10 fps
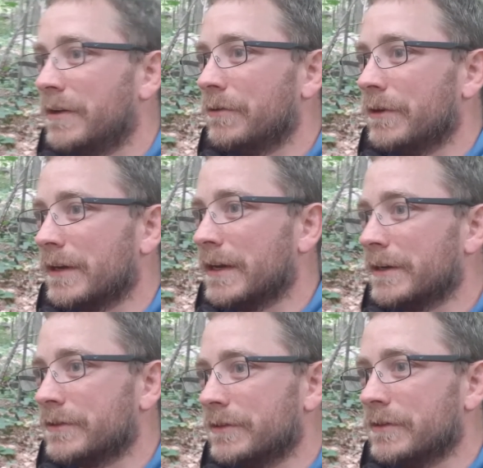you can
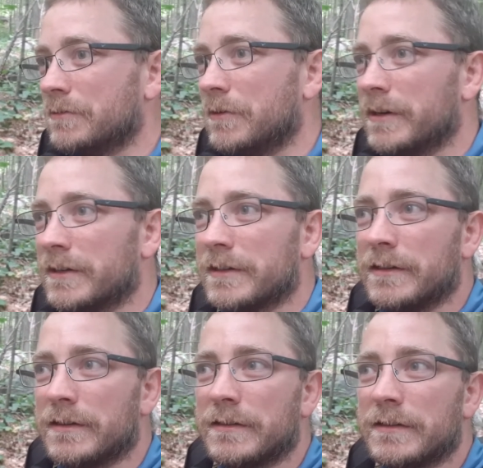actually just walk
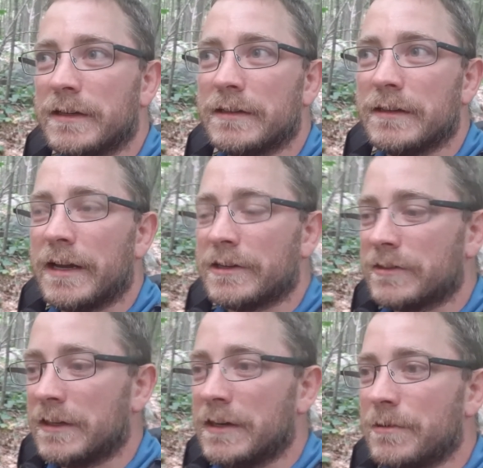and
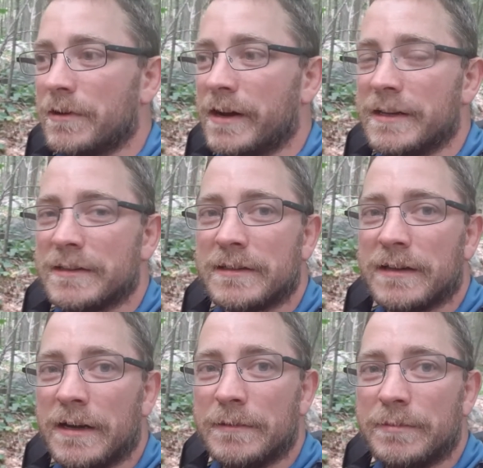actually keep your eyes
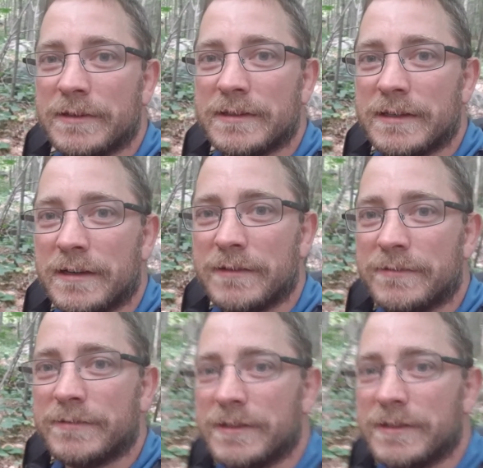up instead of